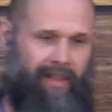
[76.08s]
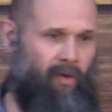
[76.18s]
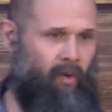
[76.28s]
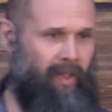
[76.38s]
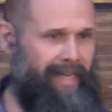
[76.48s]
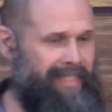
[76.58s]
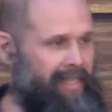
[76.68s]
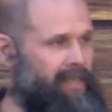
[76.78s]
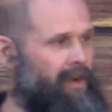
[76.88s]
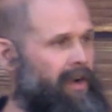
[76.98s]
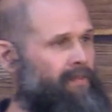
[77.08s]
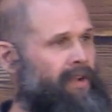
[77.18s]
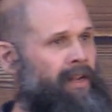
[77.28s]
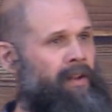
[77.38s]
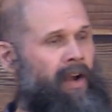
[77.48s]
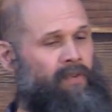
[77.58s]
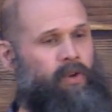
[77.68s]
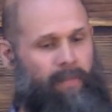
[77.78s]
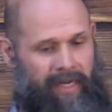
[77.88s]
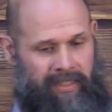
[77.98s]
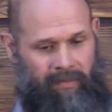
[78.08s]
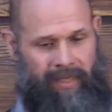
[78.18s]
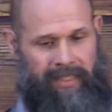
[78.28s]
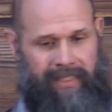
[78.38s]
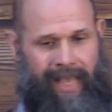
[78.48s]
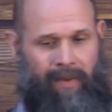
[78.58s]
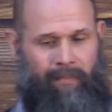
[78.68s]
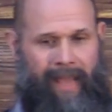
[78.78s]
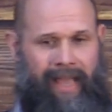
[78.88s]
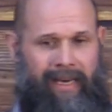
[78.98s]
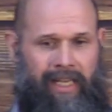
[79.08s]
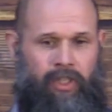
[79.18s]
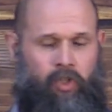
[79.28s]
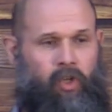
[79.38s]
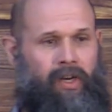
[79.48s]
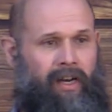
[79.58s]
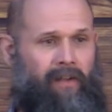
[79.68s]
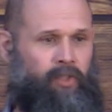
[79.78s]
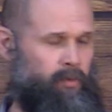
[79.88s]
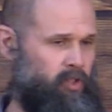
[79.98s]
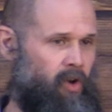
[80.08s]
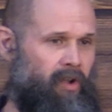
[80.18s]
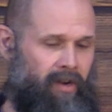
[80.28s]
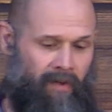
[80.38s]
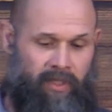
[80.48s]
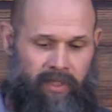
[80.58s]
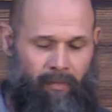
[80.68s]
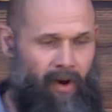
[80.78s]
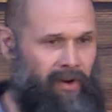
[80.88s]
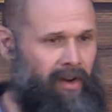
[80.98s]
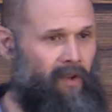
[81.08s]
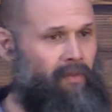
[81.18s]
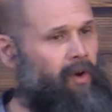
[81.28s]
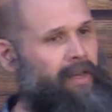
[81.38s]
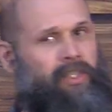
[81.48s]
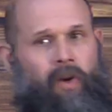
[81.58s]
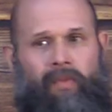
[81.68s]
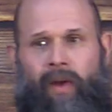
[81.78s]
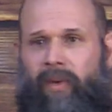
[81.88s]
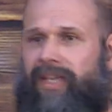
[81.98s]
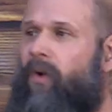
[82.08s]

kind of the whole idea of humanism, is that man is good enough, strong enough, smart enough on his own, that we